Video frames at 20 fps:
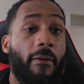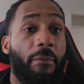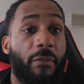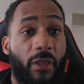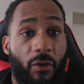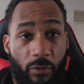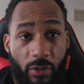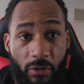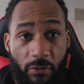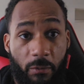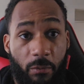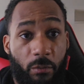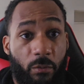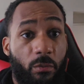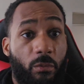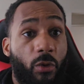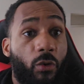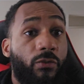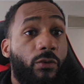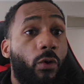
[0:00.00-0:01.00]
Then we
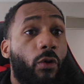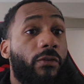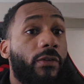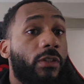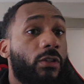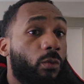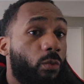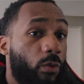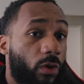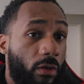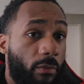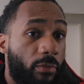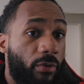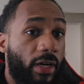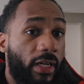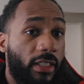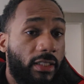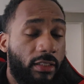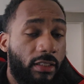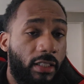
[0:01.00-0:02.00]
moved over to
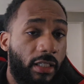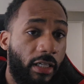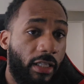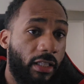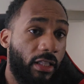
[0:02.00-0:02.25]
WordPress.